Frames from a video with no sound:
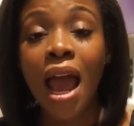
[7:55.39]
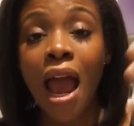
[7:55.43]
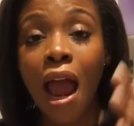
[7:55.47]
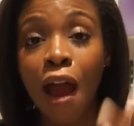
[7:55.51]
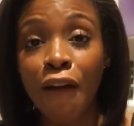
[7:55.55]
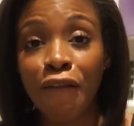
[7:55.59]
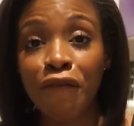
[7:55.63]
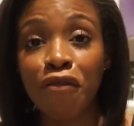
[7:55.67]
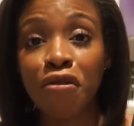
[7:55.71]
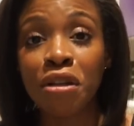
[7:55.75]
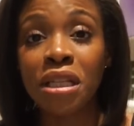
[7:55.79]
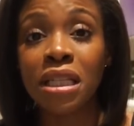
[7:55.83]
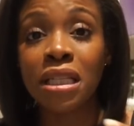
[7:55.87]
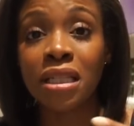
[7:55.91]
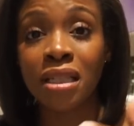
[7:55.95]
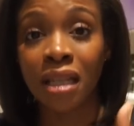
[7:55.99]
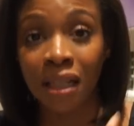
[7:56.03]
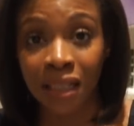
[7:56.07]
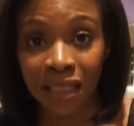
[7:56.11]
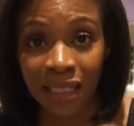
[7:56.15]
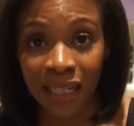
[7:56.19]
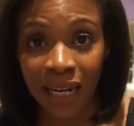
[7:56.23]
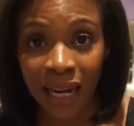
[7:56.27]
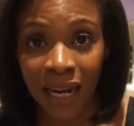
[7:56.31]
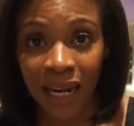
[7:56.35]
Every
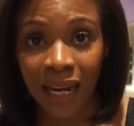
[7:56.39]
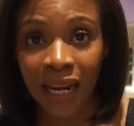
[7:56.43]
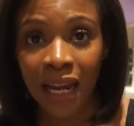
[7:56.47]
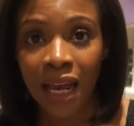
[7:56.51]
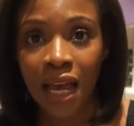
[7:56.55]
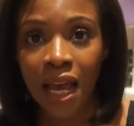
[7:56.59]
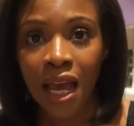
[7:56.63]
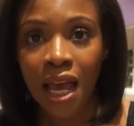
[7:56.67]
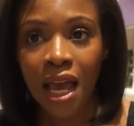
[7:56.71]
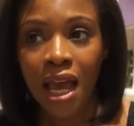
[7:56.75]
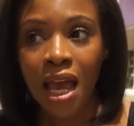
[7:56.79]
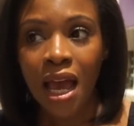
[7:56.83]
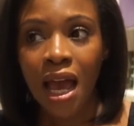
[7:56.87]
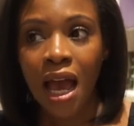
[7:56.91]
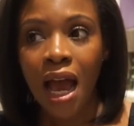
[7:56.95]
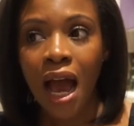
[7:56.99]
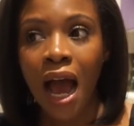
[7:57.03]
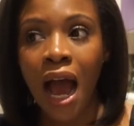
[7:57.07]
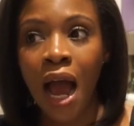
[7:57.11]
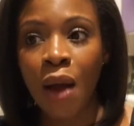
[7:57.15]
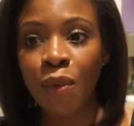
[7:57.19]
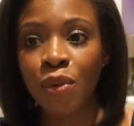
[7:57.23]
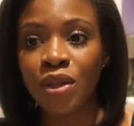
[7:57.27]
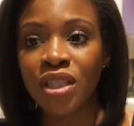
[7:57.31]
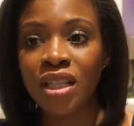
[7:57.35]
Sunday,
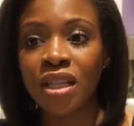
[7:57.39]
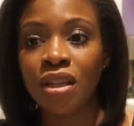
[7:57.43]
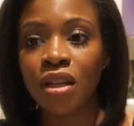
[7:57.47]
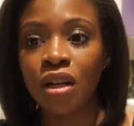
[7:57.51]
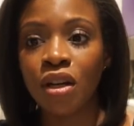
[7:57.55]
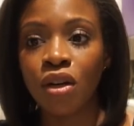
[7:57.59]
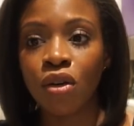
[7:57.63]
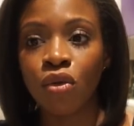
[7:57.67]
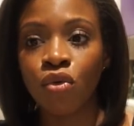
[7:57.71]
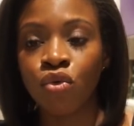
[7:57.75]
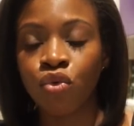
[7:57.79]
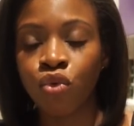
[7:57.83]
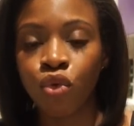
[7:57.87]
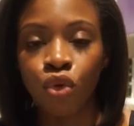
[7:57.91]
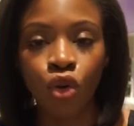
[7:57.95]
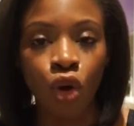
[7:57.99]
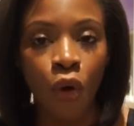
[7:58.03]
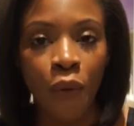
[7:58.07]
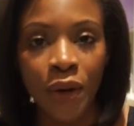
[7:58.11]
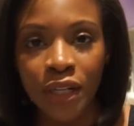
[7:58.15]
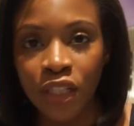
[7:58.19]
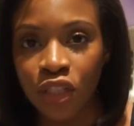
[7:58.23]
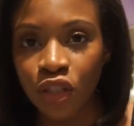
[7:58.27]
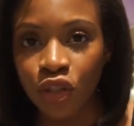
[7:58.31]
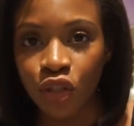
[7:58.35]
I was either
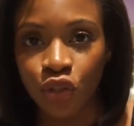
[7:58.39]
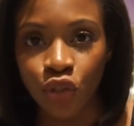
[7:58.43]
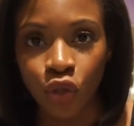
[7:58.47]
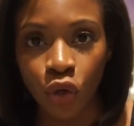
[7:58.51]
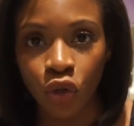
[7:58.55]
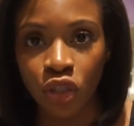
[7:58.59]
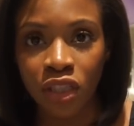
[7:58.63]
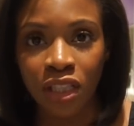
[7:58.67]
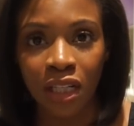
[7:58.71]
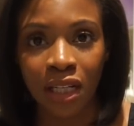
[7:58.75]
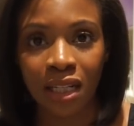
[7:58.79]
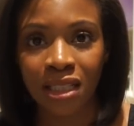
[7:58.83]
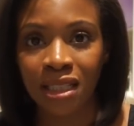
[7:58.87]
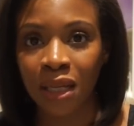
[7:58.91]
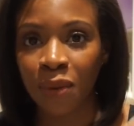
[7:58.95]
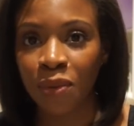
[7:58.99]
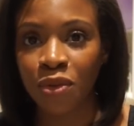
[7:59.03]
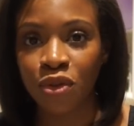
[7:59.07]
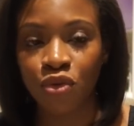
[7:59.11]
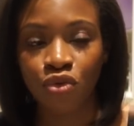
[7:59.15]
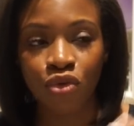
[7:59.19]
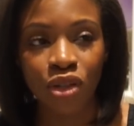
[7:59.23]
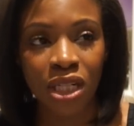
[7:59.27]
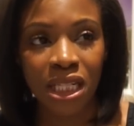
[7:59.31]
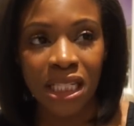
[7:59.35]
going to the doctor because I
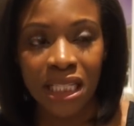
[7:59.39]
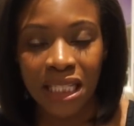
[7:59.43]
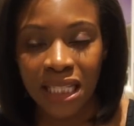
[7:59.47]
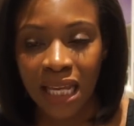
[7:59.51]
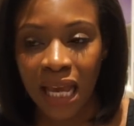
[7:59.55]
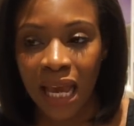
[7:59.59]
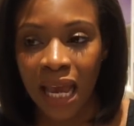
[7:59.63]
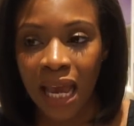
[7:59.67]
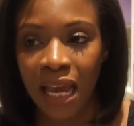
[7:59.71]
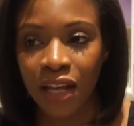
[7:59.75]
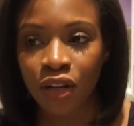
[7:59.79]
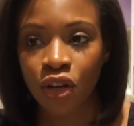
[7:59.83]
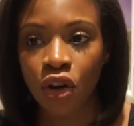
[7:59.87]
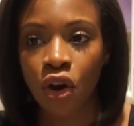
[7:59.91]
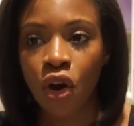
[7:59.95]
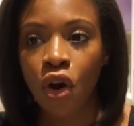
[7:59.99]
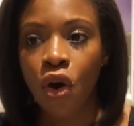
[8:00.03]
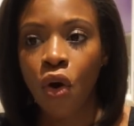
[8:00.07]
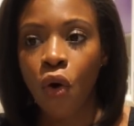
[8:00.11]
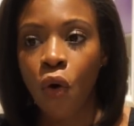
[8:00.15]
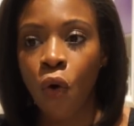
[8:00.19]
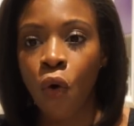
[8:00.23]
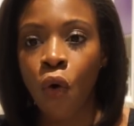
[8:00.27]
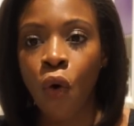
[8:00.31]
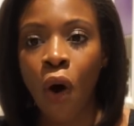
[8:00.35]
was really scared,
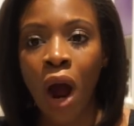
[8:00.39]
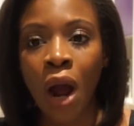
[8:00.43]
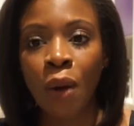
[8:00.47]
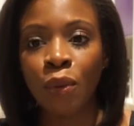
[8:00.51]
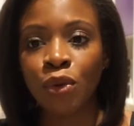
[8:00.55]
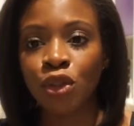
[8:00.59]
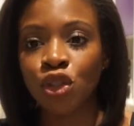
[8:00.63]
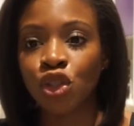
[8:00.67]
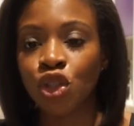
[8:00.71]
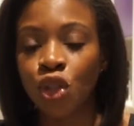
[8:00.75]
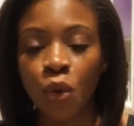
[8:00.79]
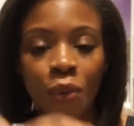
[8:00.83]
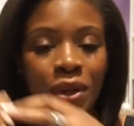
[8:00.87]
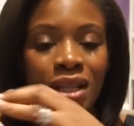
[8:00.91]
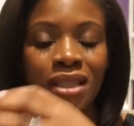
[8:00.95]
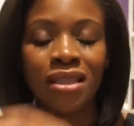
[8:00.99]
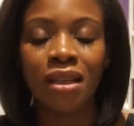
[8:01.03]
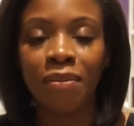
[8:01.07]
or I was doing